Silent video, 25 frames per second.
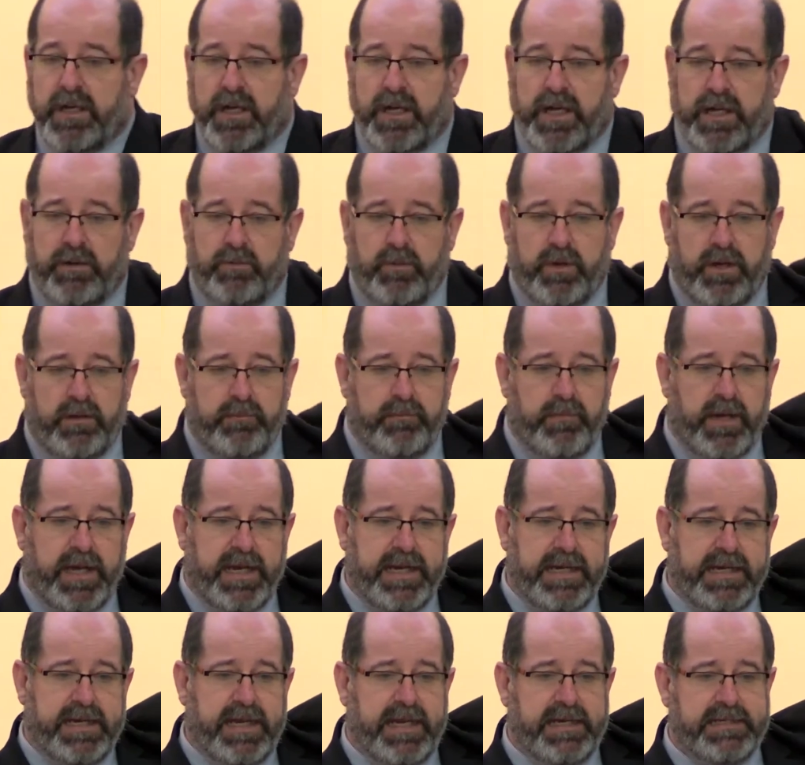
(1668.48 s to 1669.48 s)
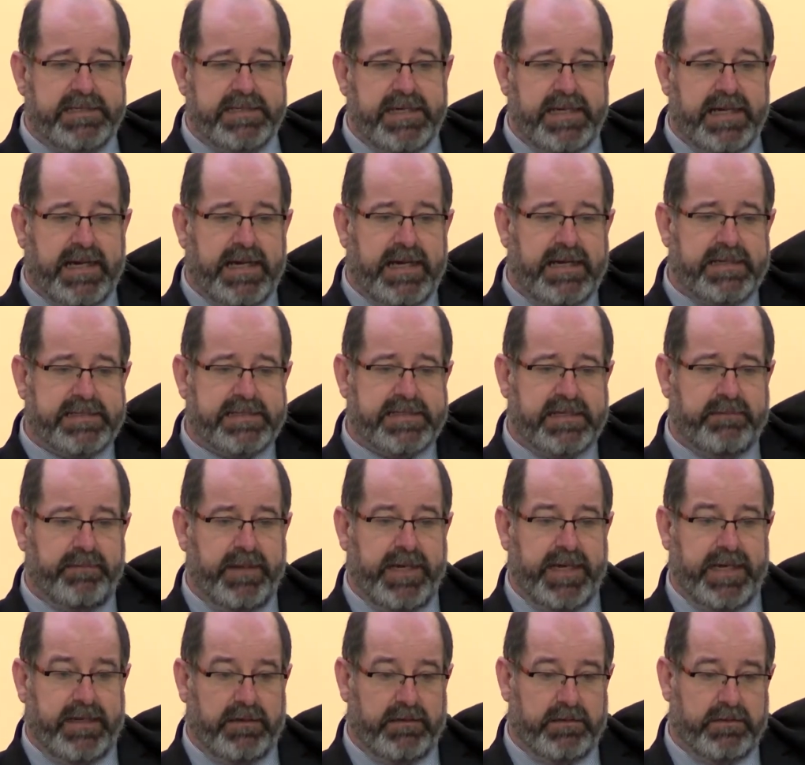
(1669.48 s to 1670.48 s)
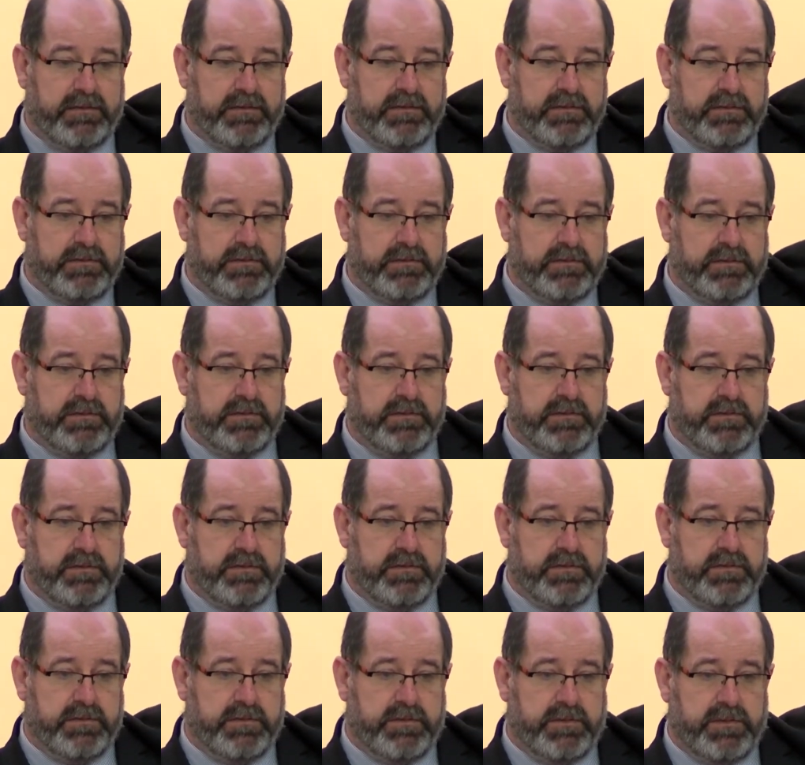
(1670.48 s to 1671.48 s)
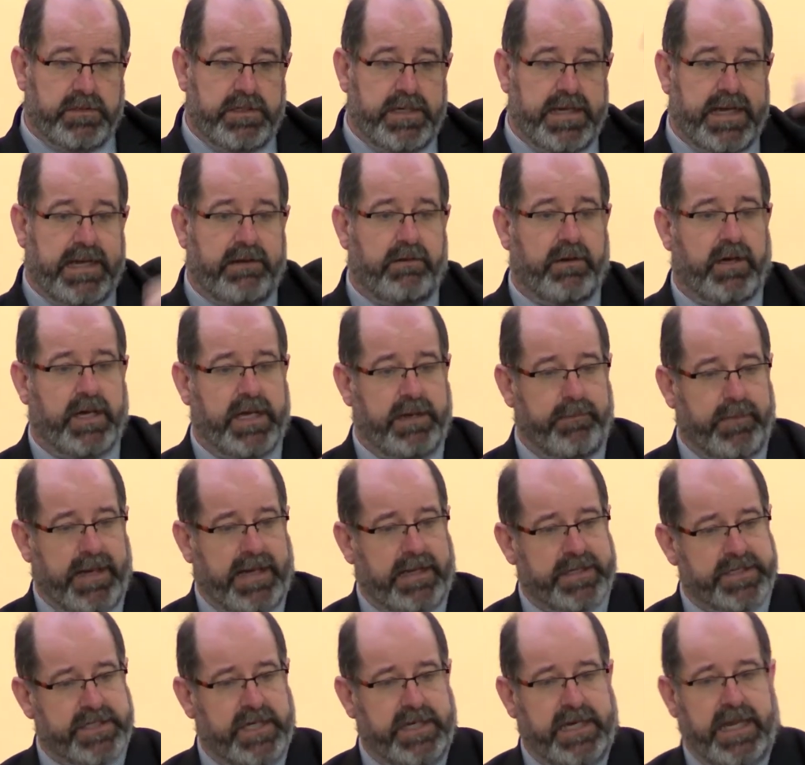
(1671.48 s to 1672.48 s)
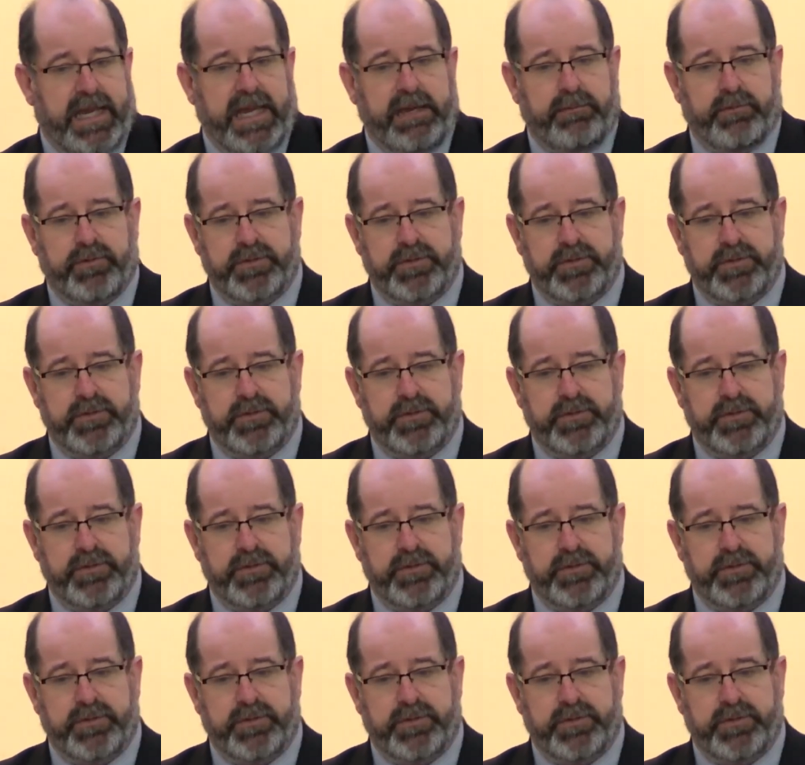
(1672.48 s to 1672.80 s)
and what might Casey ask me? Now I'm actually able